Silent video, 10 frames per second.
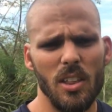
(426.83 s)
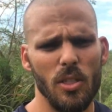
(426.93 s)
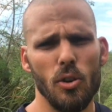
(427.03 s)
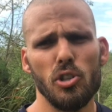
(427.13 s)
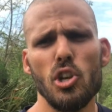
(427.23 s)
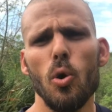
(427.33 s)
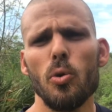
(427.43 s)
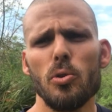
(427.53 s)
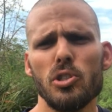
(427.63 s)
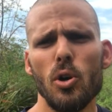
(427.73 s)
There's
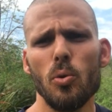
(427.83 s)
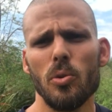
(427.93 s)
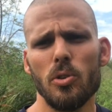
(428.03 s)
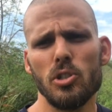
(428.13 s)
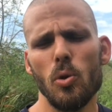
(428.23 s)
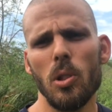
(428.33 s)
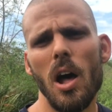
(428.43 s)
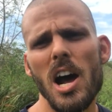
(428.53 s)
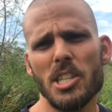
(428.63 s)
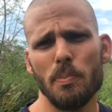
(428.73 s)
no
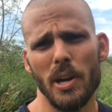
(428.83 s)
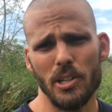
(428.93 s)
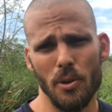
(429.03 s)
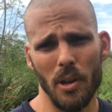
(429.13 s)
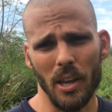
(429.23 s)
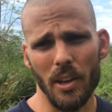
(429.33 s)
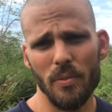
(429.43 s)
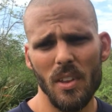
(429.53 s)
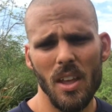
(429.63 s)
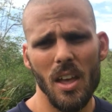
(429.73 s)
loss by doing it.
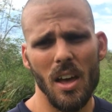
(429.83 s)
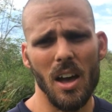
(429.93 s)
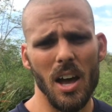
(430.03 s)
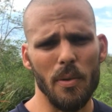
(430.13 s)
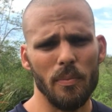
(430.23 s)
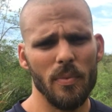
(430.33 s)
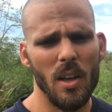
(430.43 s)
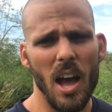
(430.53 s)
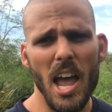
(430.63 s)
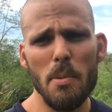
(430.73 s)
I
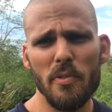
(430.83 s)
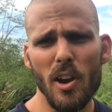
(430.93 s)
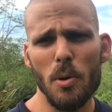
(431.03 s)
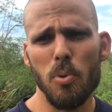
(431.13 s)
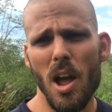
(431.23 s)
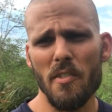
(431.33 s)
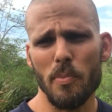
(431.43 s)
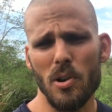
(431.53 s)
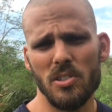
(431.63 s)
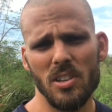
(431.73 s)
am a very private
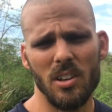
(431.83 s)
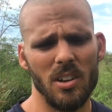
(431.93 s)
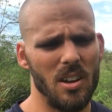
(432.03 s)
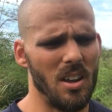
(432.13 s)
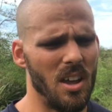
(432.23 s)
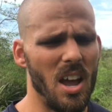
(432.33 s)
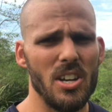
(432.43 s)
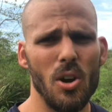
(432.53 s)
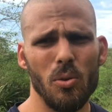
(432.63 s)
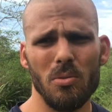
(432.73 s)
person. I
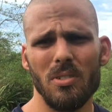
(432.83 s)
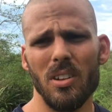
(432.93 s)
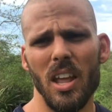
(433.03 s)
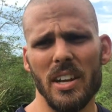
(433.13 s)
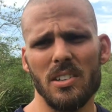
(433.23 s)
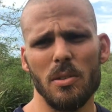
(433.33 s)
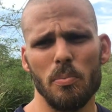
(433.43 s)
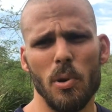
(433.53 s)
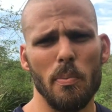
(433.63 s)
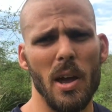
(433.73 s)
don't like to
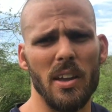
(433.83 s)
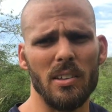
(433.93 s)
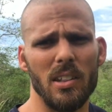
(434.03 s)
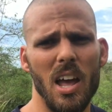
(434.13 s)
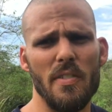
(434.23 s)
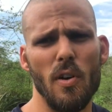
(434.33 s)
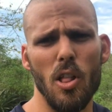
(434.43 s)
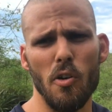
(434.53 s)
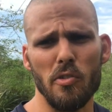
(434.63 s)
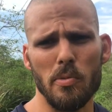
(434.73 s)
put my life
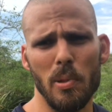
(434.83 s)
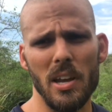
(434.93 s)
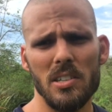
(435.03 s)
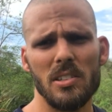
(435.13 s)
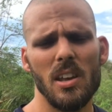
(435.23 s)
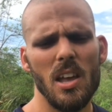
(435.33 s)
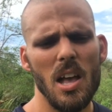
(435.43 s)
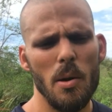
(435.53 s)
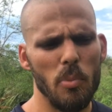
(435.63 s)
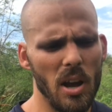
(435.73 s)
all over the place,
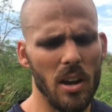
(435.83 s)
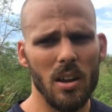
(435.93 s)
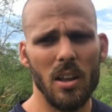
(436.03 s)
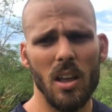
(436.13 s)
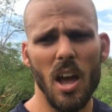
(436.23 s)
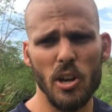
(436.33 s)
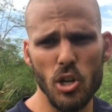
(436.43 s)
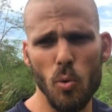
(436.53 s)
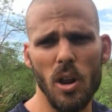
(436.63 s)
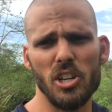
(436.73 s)
but I
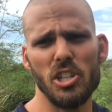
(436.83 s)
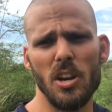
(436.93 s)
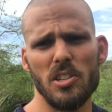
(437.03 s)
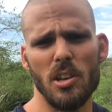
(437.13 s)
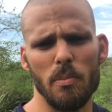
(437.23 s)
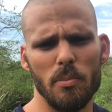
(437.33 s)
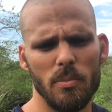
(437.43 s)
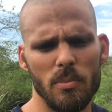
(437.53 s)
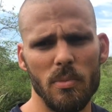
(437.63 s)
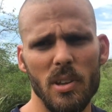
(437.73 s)
do want to share some
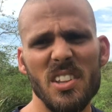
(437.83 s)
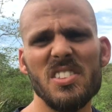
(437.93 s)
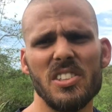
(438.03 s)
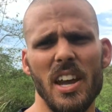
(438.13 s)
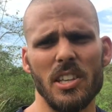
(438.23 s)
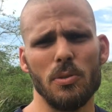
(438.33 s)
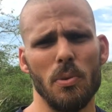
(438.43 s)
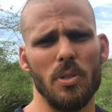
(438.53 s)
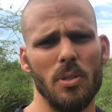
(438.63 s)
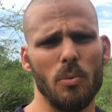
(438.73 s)
insights
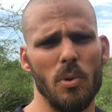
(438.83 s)
with